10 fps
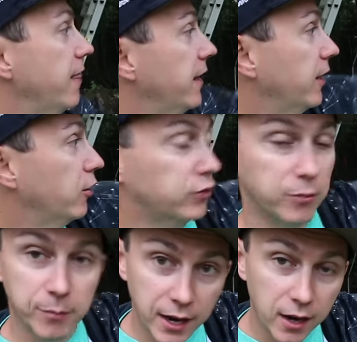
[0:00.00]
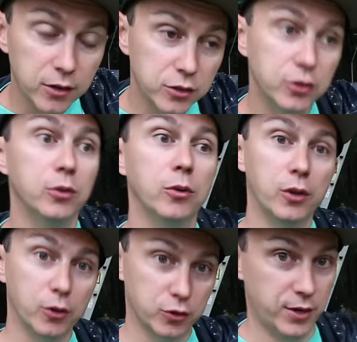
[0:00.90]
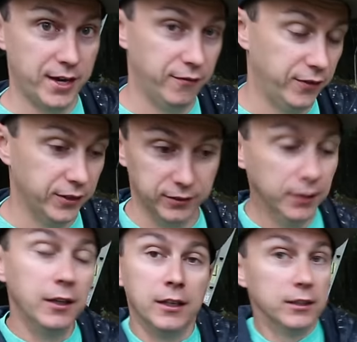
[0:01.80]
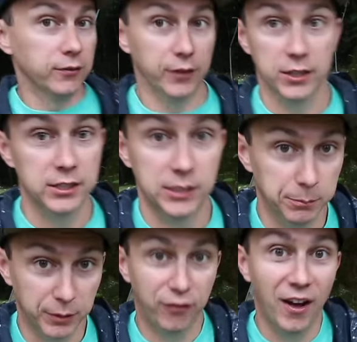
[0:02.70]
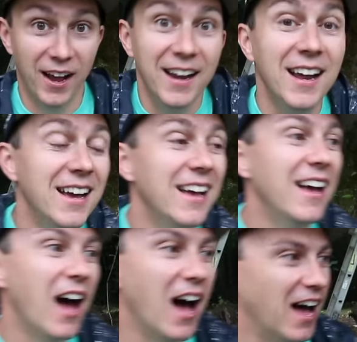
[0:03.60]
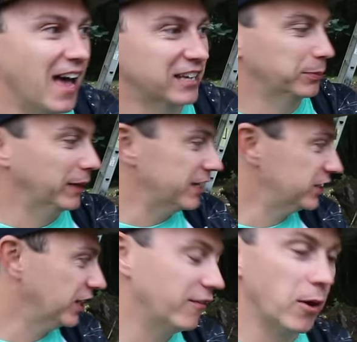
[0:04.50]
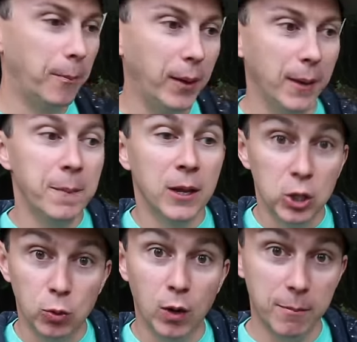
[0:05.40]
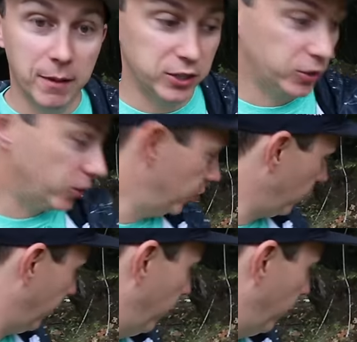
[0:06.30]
and then it goes from there to your drain field. It's a very simplified explanation of it, but you wanna make sure you are